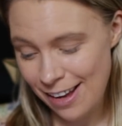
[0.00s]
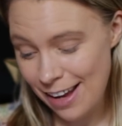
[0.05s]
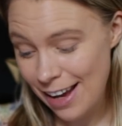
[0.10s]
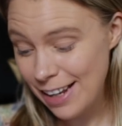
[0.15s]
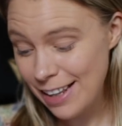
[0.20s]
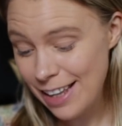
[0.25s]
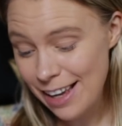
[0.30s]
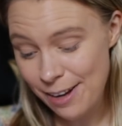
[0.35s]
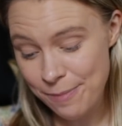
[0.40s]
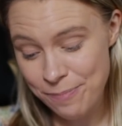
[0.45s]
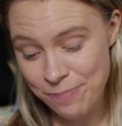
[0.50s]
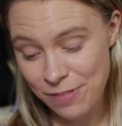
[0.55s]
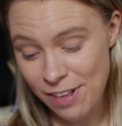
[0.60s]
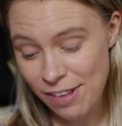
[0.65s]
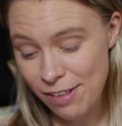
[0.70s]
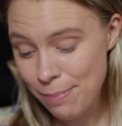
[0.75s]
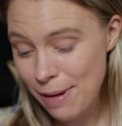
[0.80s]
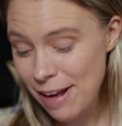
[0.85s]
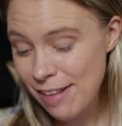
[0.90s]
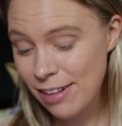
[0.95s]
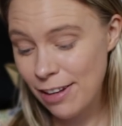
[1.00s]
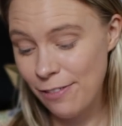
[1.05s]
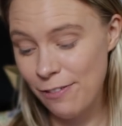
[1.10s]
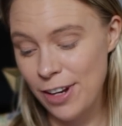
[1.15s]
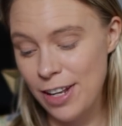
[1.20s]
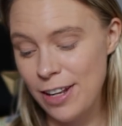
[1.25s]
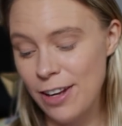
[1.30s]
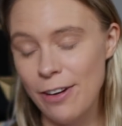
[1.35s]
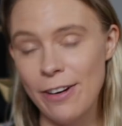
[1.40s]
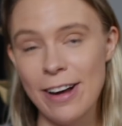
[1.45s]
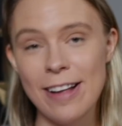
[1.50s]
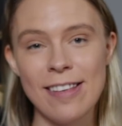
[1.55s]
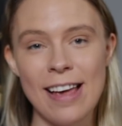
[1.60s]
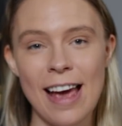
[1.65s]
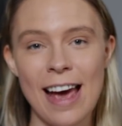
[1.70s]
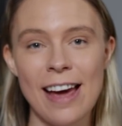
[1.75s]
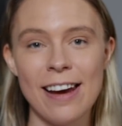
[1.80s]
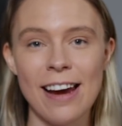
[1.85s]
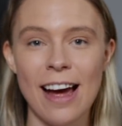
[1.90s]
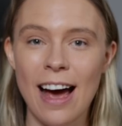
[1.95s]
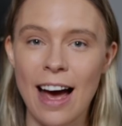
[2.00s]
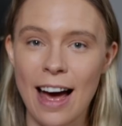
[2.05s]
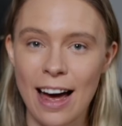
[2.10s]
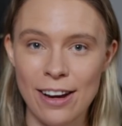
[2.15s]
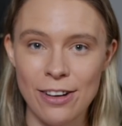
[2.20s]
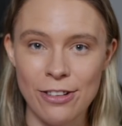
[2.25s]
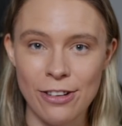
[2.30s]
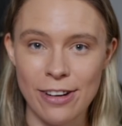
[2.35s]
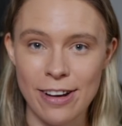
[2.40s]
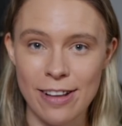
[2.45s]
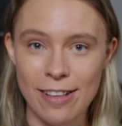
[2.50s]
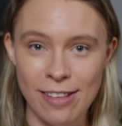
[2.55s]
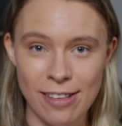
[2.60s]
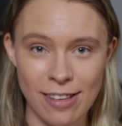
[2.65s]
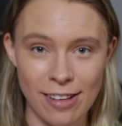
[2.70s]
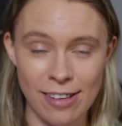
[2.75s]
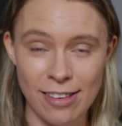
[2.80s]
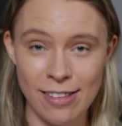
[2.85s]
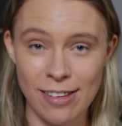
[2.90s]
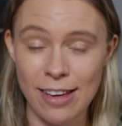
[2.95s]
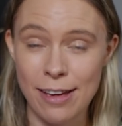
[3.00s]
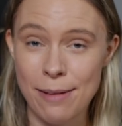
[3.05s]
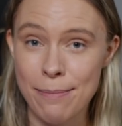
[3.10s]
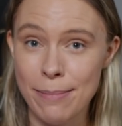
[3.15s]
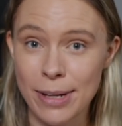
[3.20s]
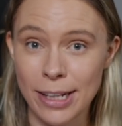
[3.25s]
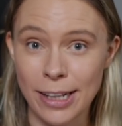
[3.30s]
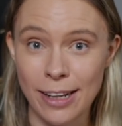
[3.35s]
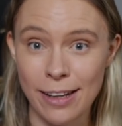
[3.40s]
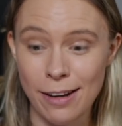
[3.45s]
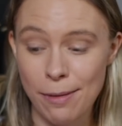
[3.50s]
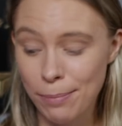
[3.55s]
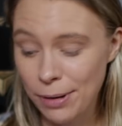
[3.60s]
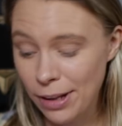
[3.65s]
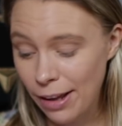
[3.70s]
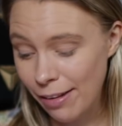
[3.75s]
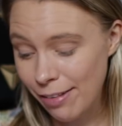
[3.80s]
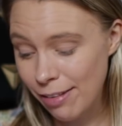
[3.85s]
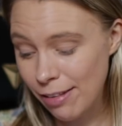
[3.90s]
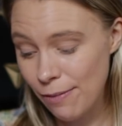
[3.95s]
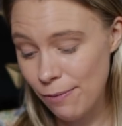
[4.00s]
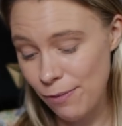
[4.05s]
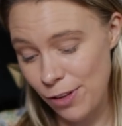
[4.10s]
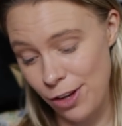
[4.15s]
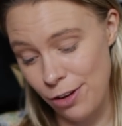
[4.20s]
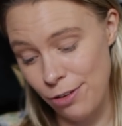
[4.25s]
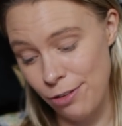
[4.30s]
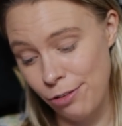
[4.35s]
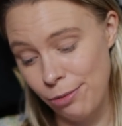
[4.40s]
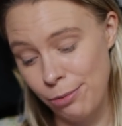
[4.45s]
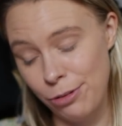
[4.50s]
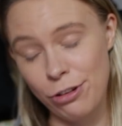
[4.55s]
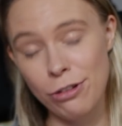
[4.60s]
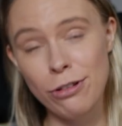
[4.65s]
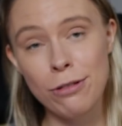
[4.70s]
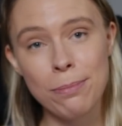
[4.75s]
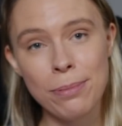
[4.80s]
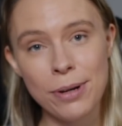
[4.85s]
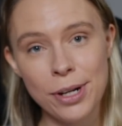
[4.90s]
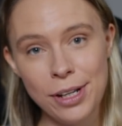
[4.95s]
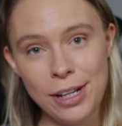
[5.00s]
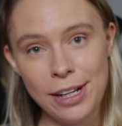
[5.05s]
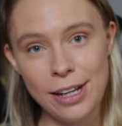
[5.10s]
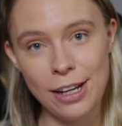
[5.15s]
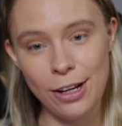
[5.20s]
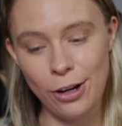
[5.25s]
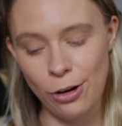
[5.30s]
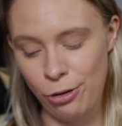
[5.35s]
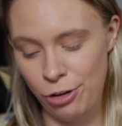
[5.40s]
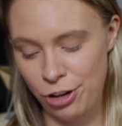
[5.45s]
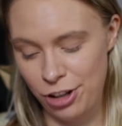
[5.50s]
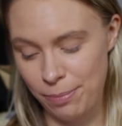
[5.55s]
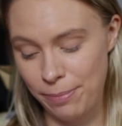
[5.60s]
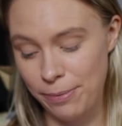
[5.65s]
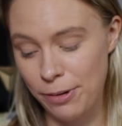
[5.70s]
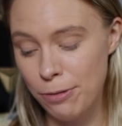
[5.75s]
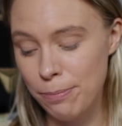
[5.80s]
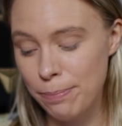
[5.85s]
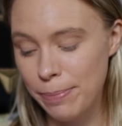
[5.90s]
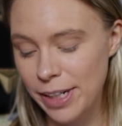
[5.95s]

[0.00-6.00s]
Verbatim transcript: And yeah, this basic video, it's had 160 million plus views, which is pretty incredible.